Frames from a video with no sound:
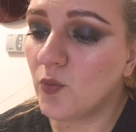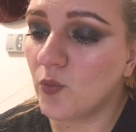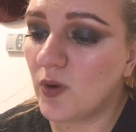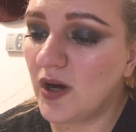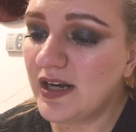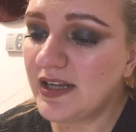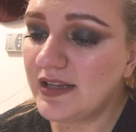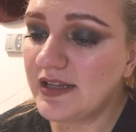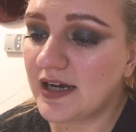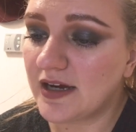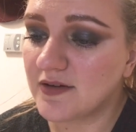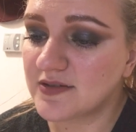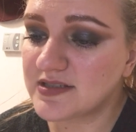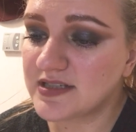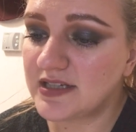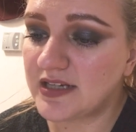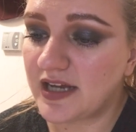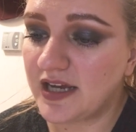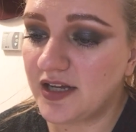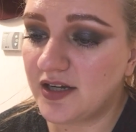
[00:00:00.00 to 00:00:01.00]

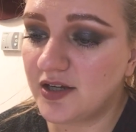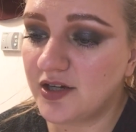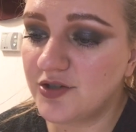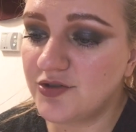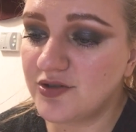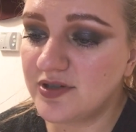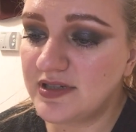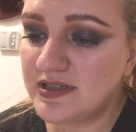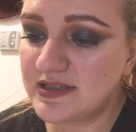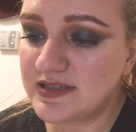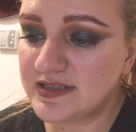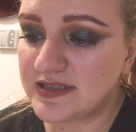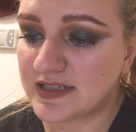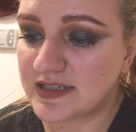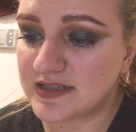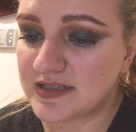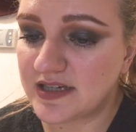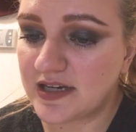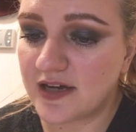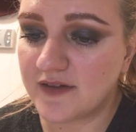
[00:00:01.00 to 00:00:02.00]

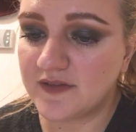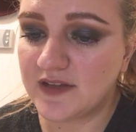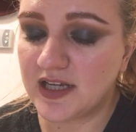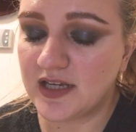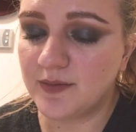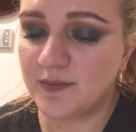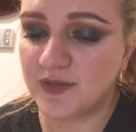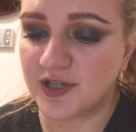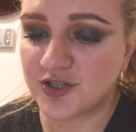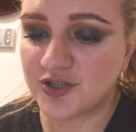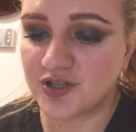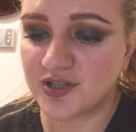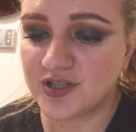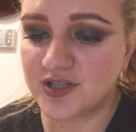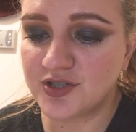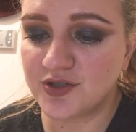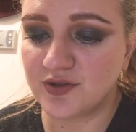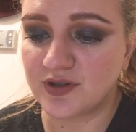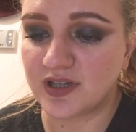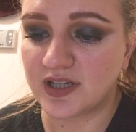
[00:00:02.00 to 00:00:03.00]
1,860 of the
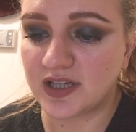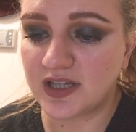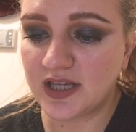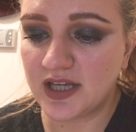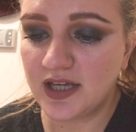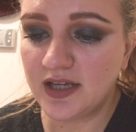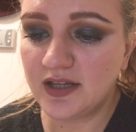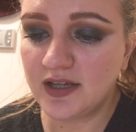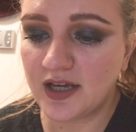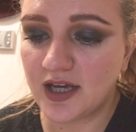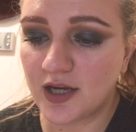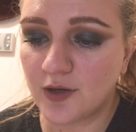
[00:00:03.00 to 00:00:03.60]
admissions to the King